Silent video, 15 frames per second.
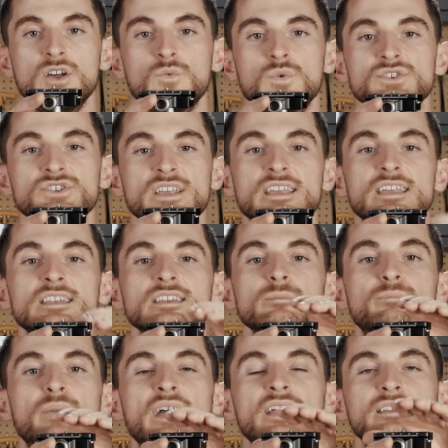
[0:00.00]
which
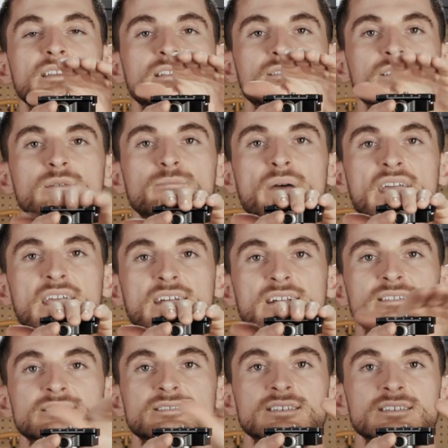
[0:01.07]
independently
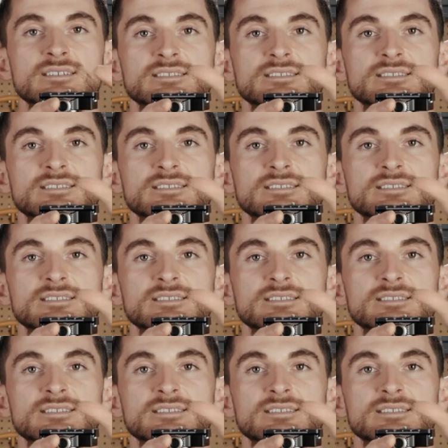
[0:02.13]
pans